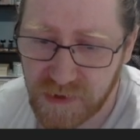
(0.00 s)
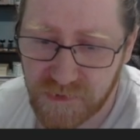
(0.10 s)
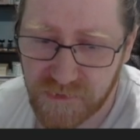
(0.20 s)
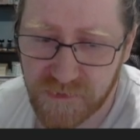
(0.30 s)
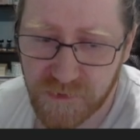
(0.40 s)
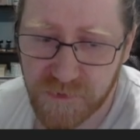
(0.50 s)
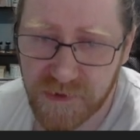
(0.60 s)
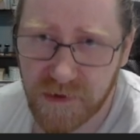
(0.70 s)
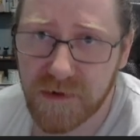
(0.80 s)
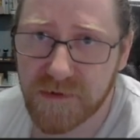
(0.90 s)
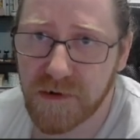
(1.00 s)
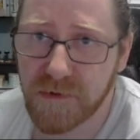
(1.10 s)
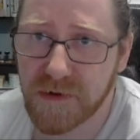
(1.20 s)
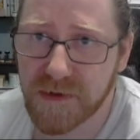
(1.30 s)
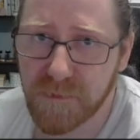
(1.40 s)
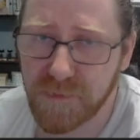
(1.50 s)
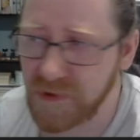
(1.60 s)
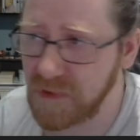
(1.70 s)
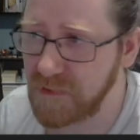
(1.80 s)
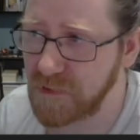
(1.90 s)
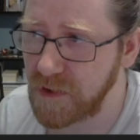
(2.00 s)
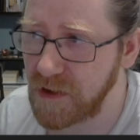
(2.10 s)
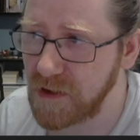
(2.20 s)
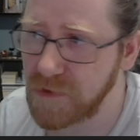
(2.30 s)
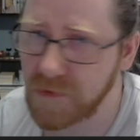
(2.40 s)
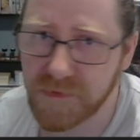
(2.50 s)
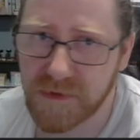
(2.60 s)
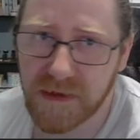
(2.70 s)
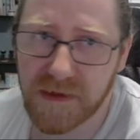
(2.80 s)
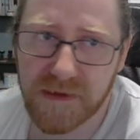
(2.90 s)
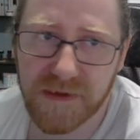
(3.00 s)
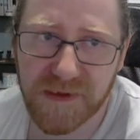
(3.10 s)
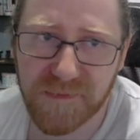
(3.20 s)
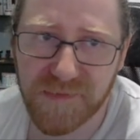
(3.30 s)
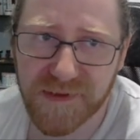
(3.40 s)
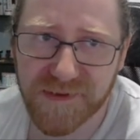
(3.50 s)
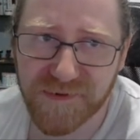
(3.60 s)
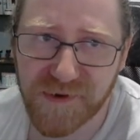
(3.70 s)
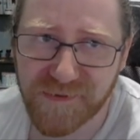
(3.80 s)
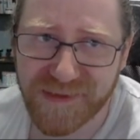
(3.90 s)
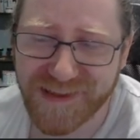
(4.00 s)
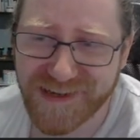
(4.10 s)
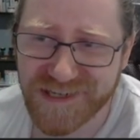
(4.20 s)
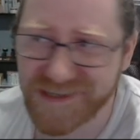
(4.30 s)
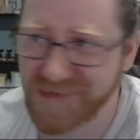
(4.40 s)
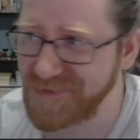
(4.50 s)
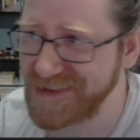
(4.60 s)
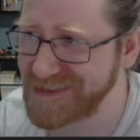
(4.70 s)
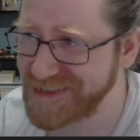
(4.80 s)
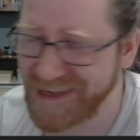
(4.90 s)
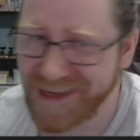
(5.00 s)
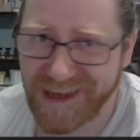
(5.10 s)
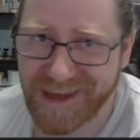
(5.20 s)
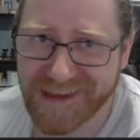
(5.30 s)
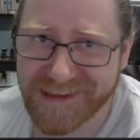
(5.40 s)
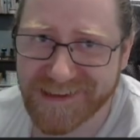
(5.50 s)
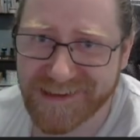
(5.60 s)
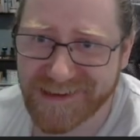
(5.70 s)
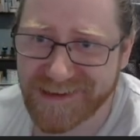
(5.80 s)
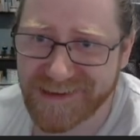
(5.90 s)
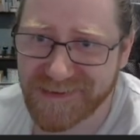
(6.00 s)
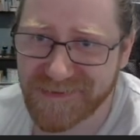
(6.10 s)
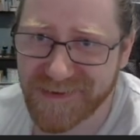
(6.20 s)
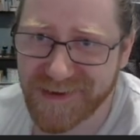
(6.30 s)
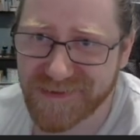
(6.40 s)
So we are now gonna build our own legendary beast, and give a